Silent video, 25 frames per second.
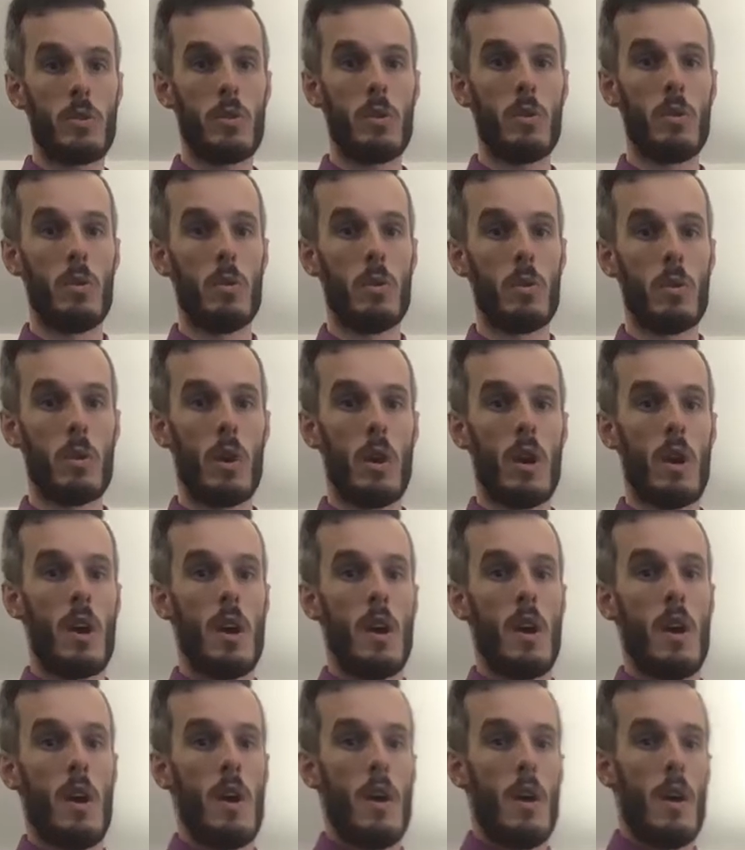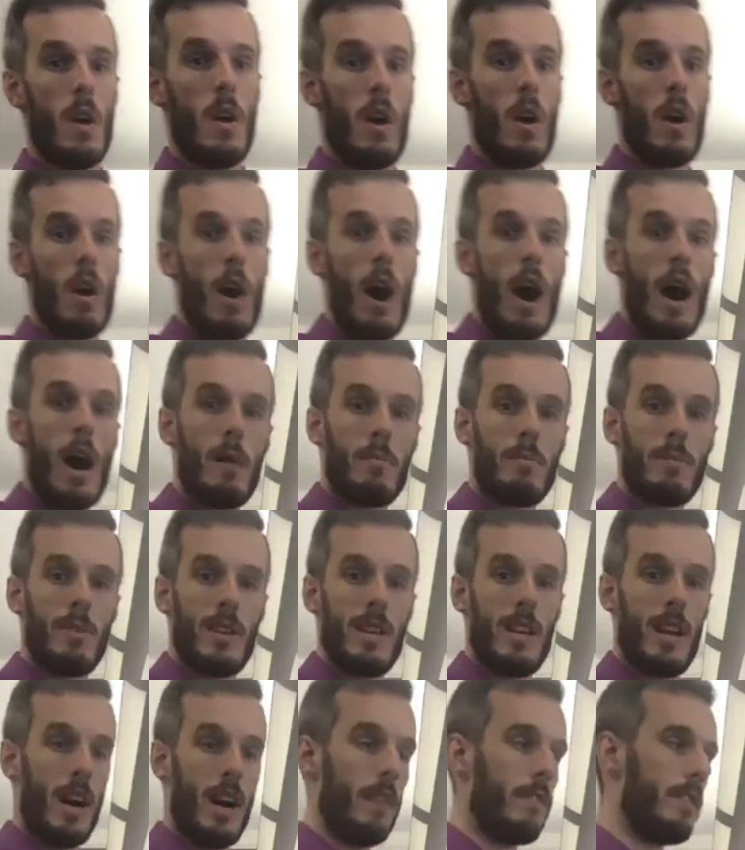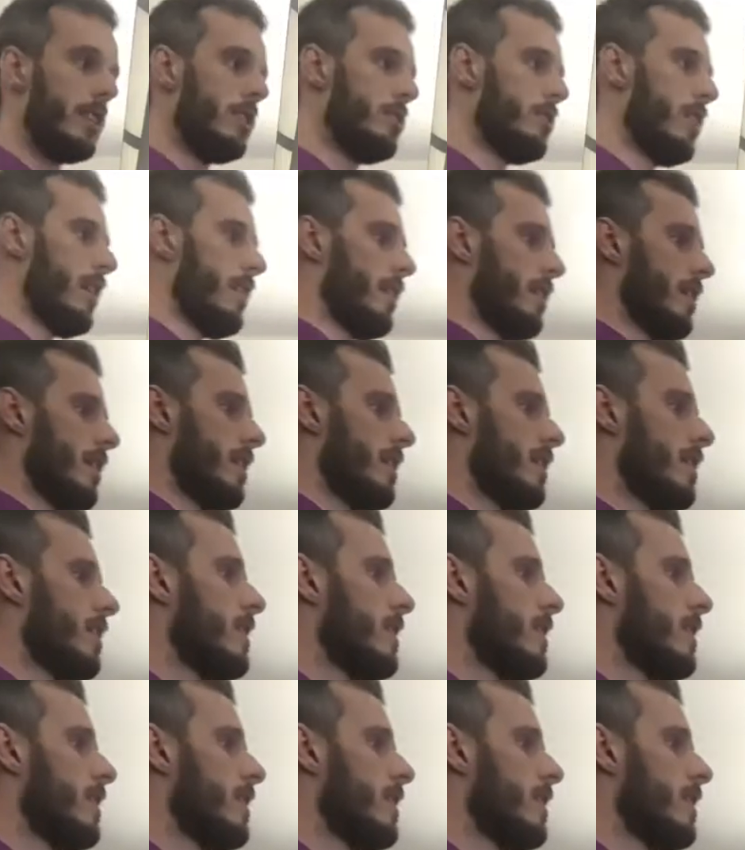two are opposite of each other.